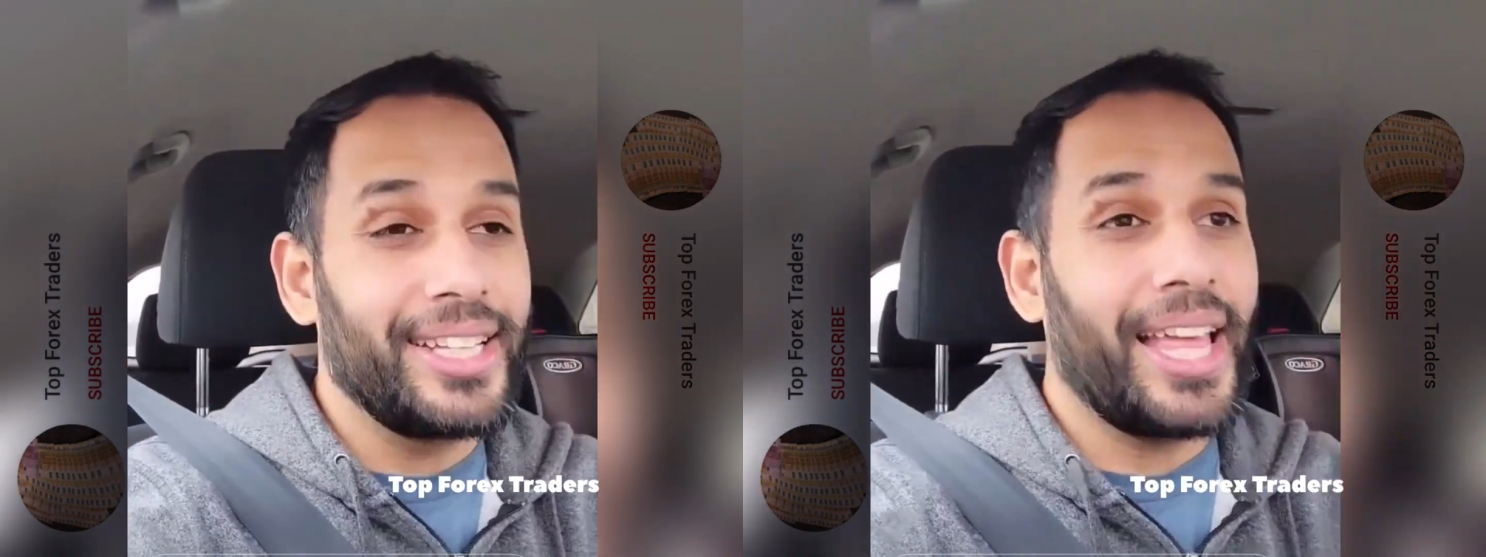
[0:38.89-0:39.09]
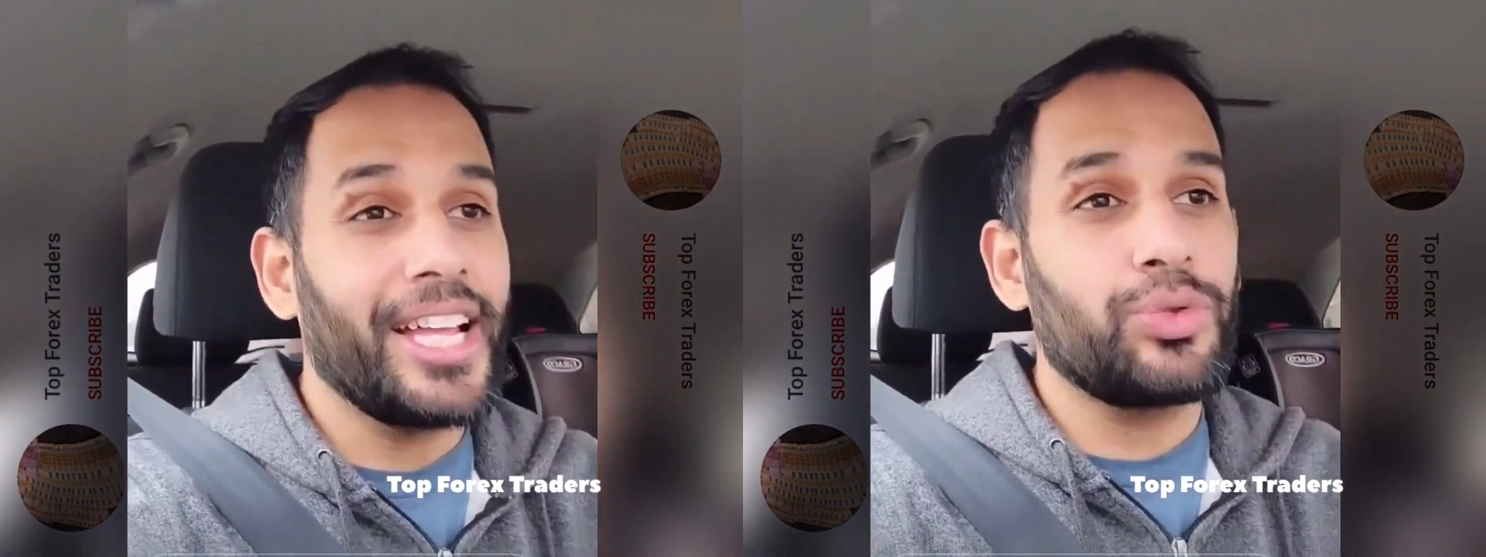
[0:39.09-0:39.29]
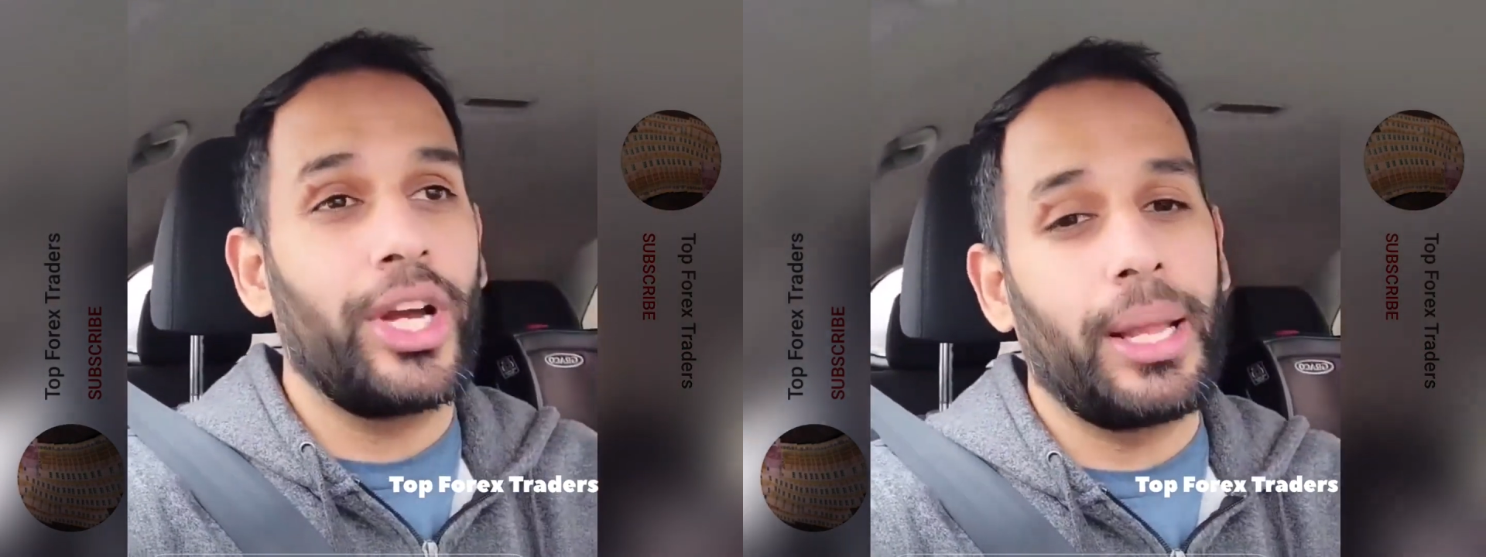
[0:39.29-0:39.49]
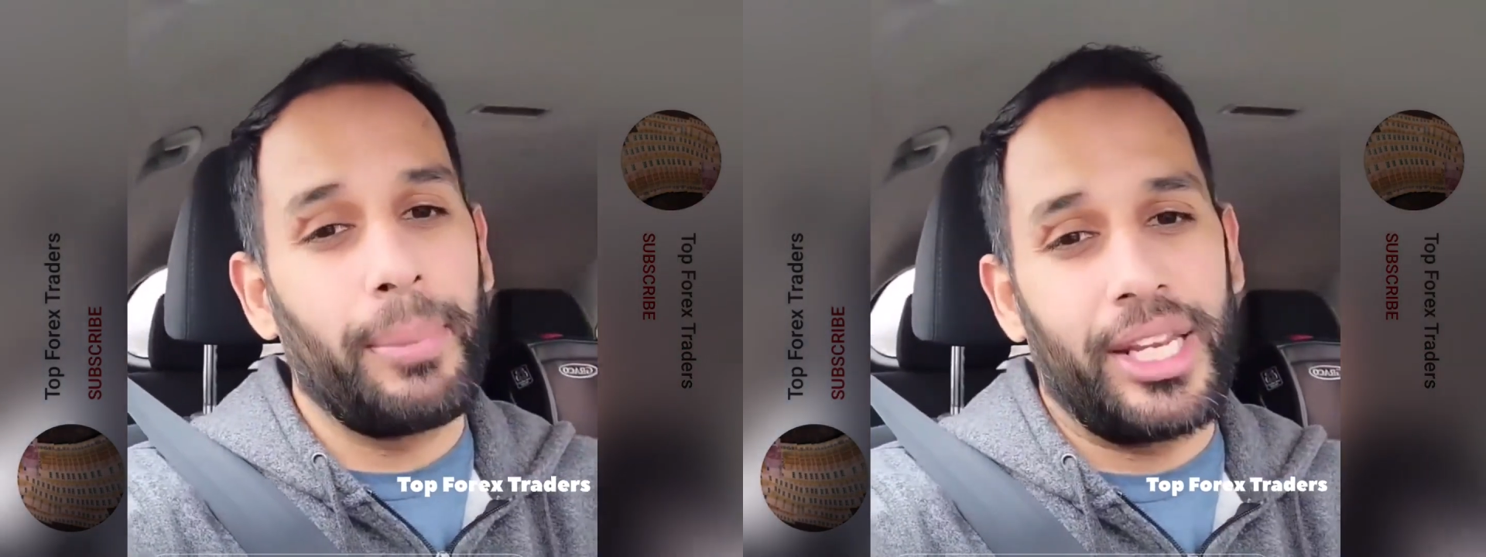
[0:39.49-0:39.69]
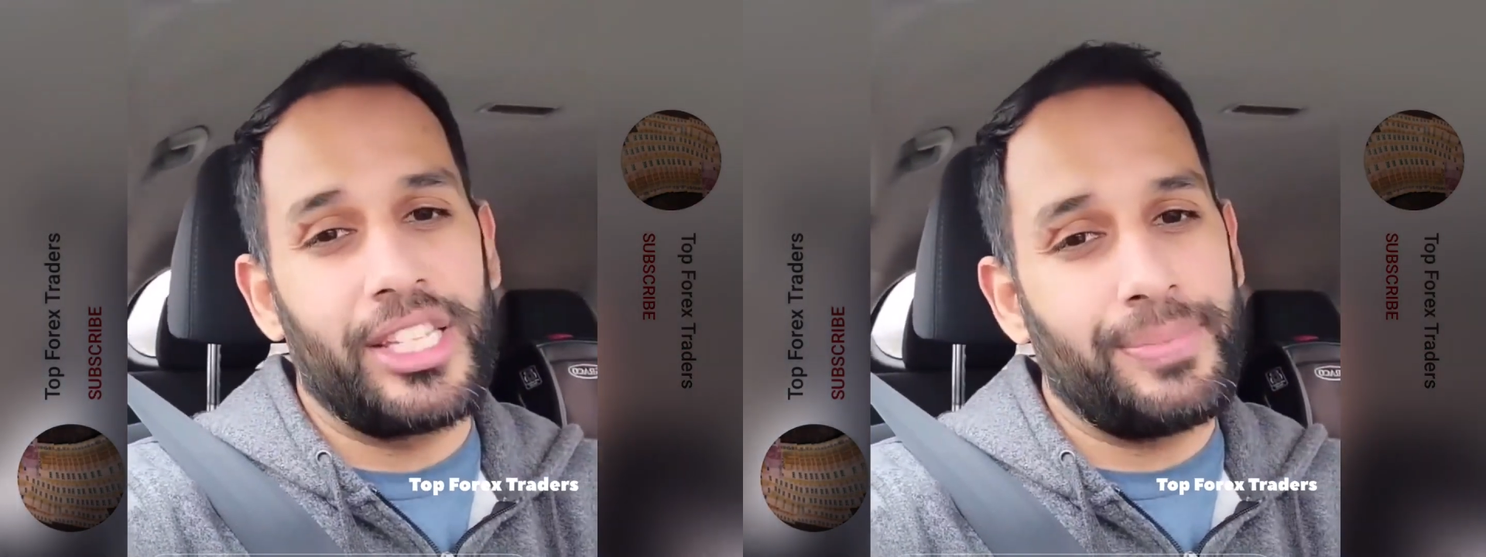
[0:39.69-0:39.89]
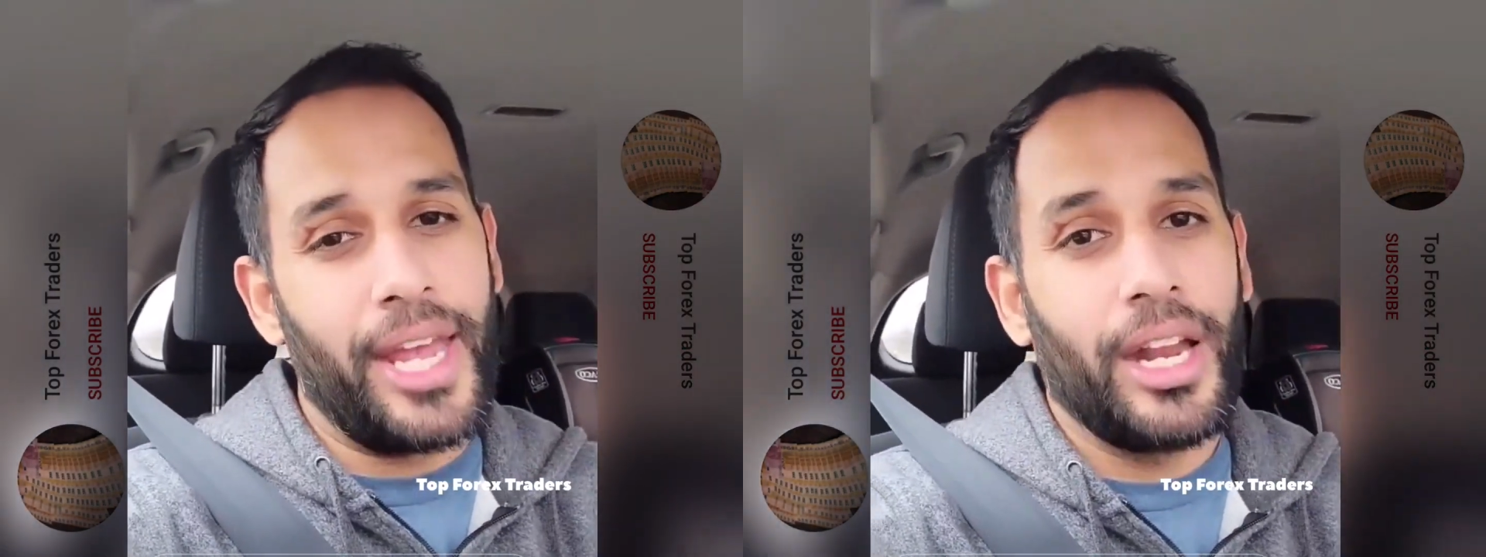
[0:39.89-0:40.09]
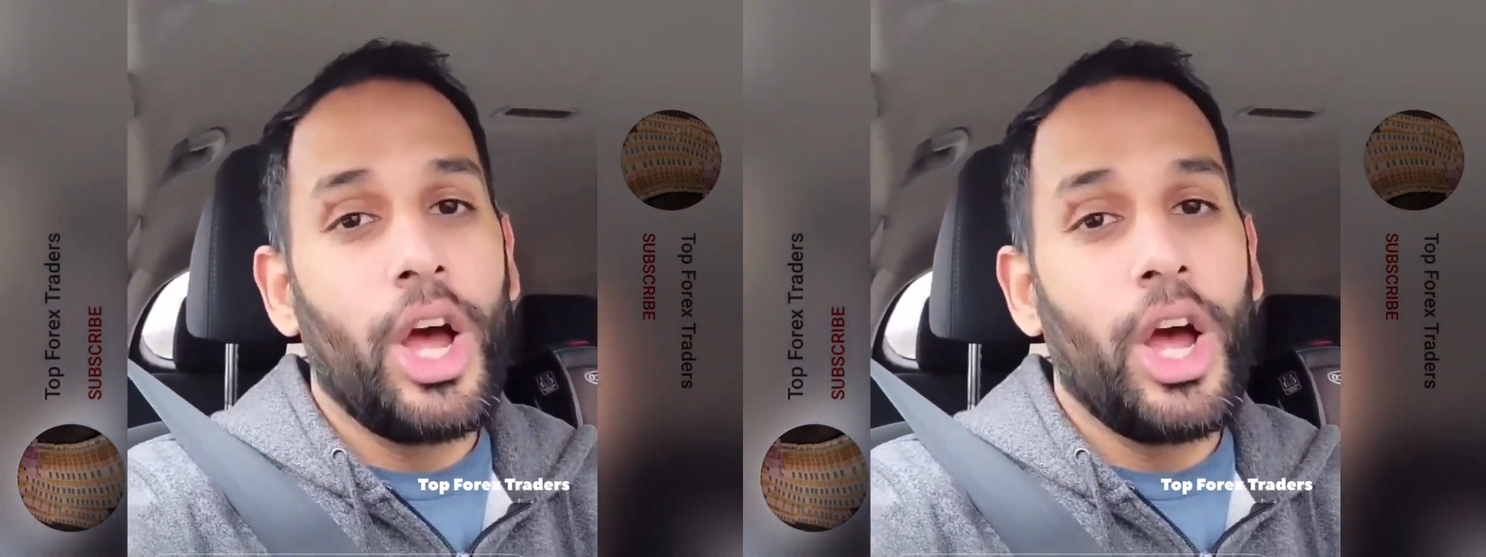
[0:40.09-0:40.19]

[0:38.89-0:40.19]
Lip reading: That's where the money is made.